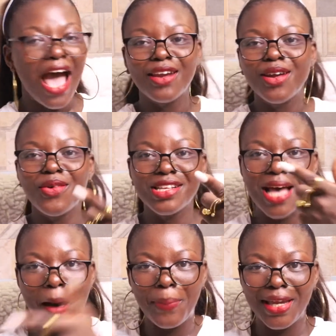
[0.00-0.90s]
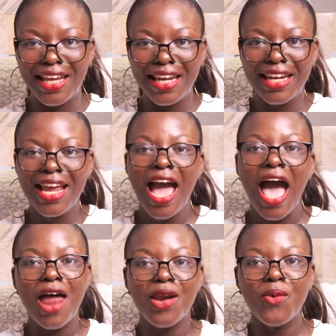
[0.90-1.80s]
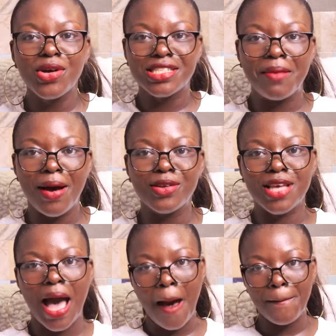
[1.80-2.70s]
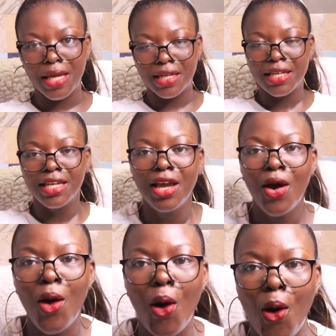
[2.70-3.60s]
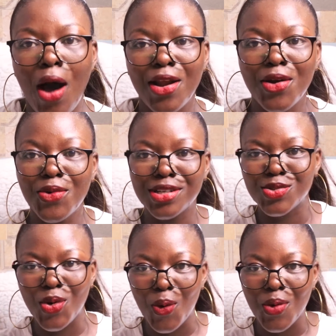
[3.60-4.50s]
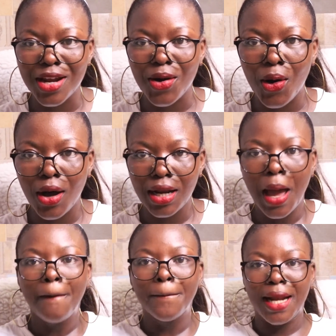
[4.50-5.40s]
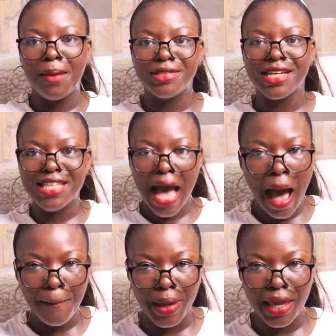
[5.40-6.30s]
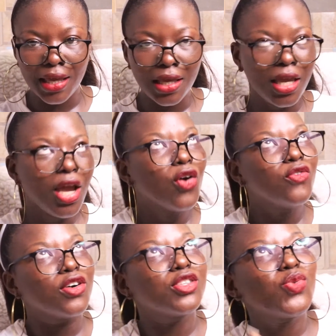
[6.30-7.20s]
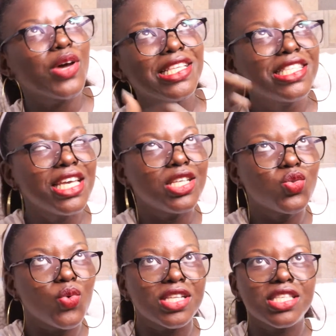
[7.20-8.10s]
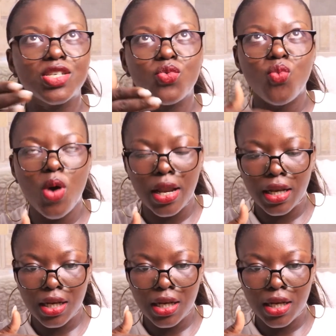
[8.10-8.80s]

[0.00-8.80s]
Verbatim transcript: I don't know what's happening. I don't know what's about to happen. Or I don't know what's going on. But I'm just happy for 2021.